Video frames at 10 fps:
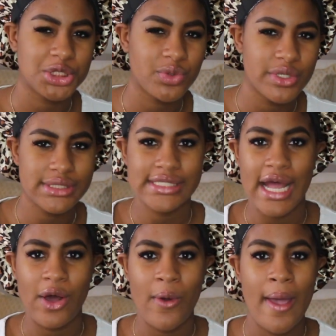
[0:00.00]
/ twist
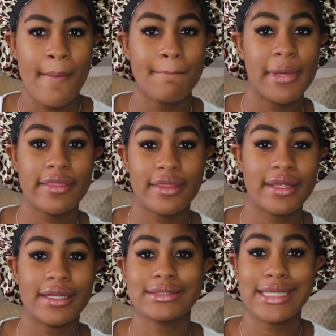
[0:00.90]
out
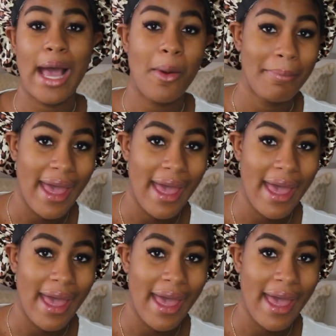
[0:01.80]
method down